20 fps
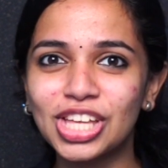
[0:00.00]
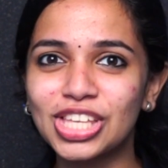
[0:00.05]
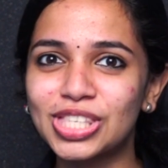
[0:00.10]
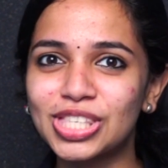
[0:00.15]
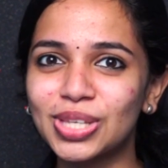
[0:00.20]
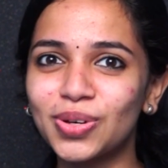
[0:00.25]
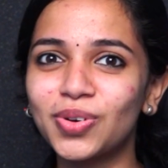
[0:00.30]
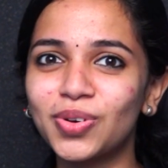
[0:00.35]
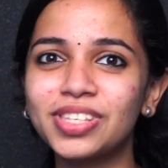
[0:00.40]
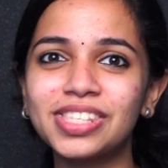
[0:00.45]

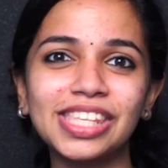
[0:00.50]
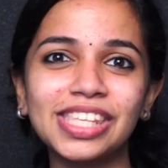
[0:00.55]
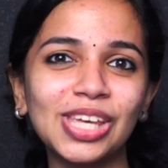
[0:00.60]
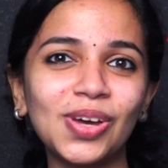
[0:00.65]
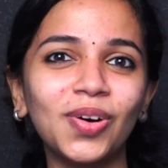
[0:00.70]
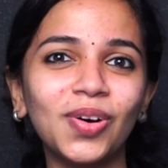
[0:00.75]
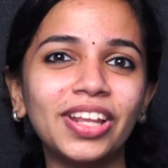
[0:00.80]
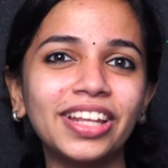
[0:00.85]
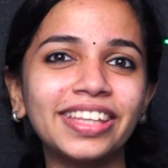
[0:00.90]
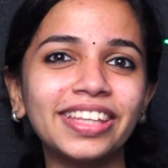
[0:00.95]
So see
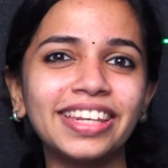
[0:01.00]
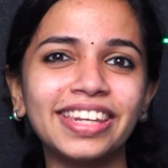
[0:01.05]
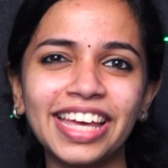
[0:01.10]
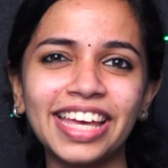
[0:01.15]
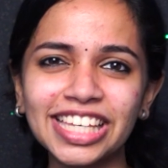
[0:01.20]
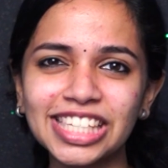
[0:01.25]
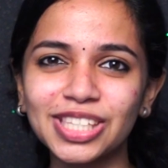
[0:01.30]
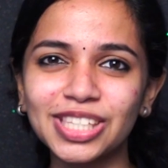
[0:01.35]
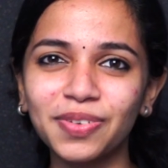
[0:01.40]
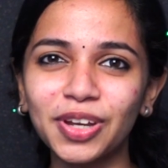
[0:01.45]
you all in the
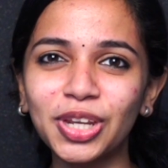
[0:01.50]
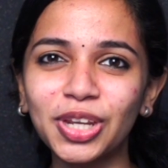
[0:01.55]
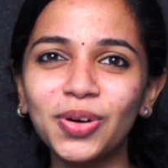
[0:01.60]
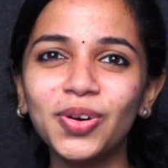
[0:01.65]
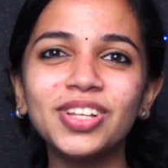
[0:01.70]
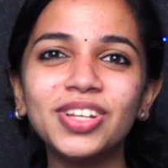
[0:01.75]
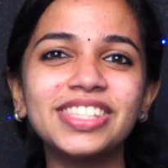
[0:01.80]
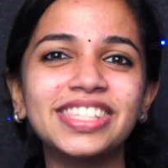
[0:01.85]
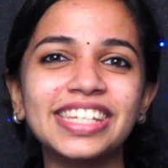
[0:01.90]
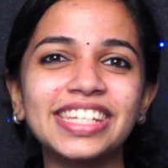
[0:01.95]
next
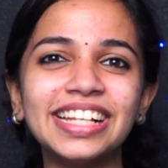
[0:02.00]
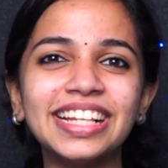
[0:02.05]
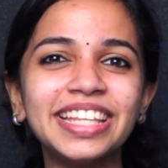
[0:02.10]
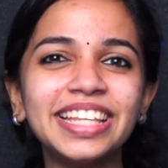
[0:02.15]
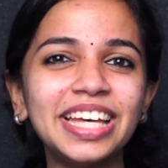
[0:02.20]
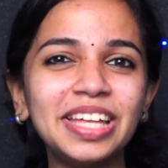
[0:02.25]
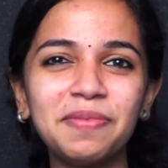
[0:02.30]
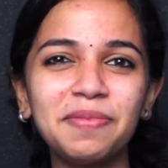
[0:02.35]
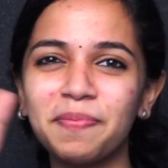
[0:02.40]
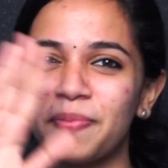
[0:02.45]
video. Till
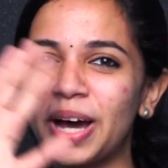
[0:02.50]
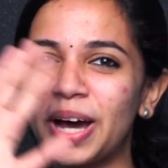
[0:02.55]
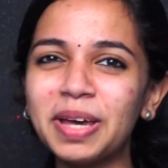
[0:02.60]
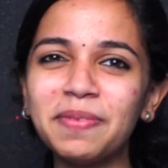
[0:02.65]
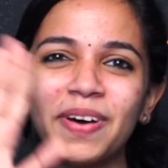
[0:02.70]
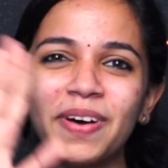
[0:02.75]
then, bye